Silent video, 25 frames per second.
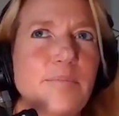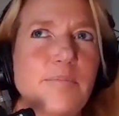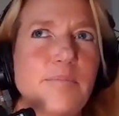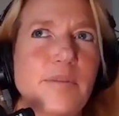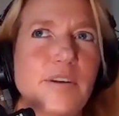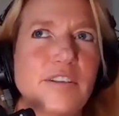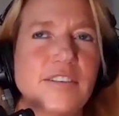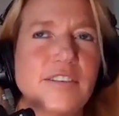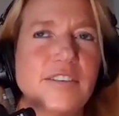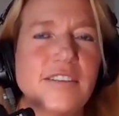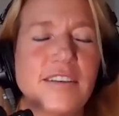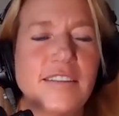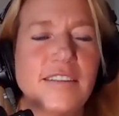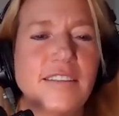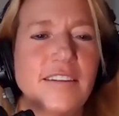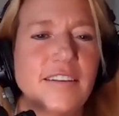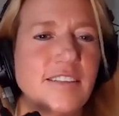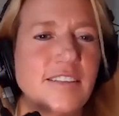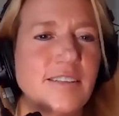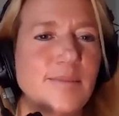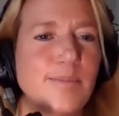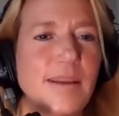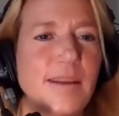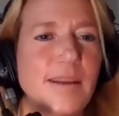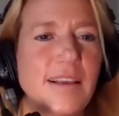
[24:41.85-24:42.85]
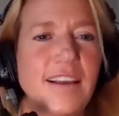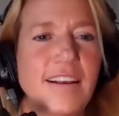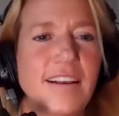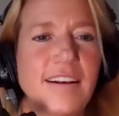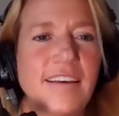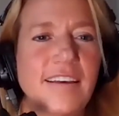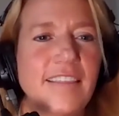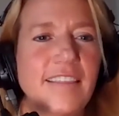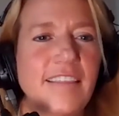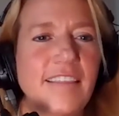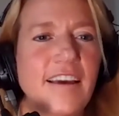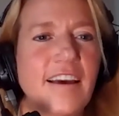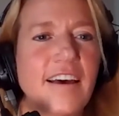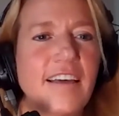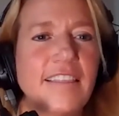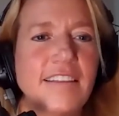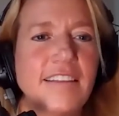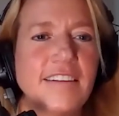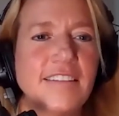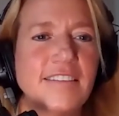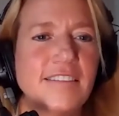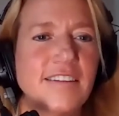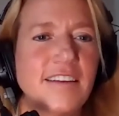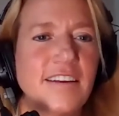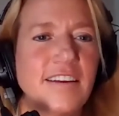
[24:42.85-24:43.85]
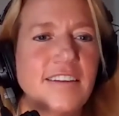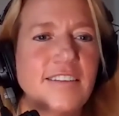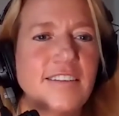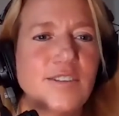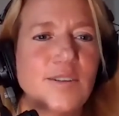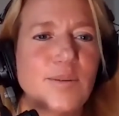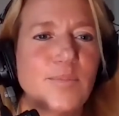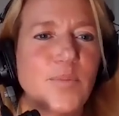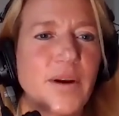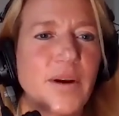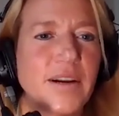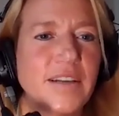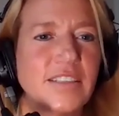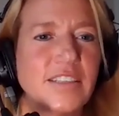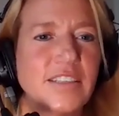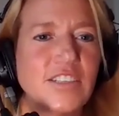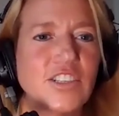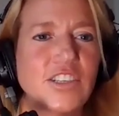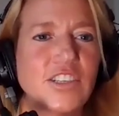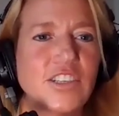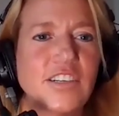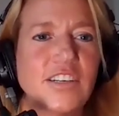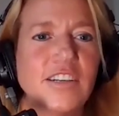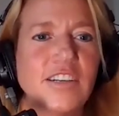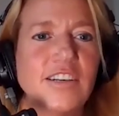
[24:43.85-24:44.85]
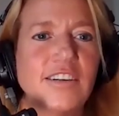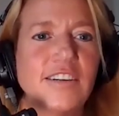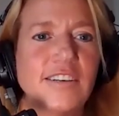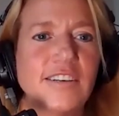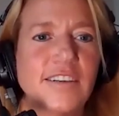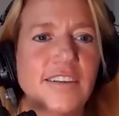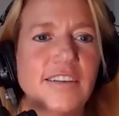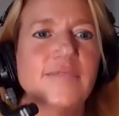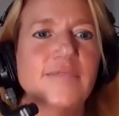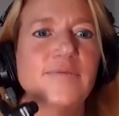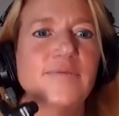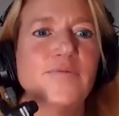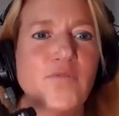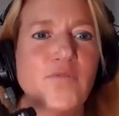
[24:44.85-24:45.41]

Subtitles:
person that's speaking on that these days, or practitioner or?